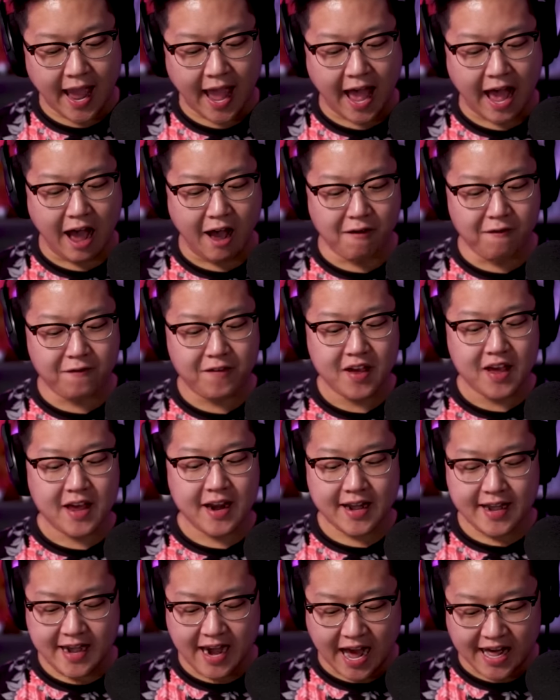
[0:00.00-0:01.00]

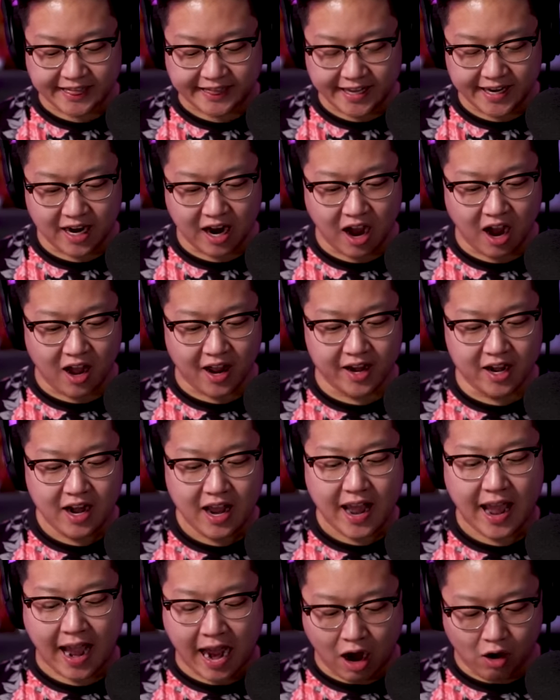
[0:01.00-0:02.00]
have nothing on
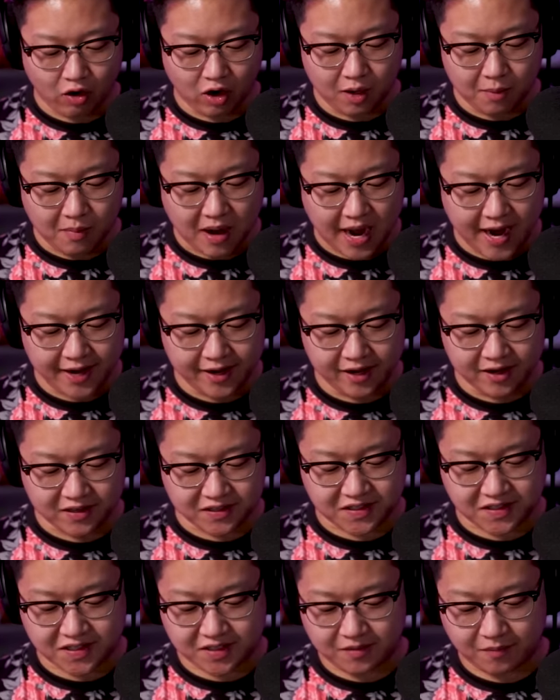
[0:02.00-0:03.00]
our
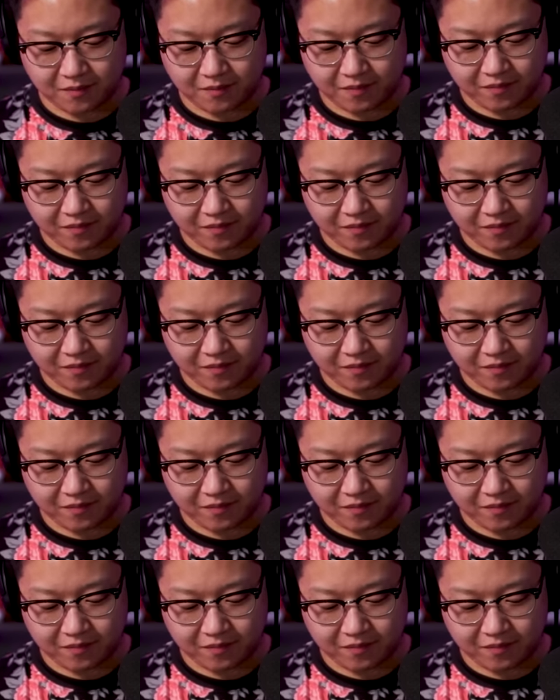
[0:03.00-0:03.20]
miners.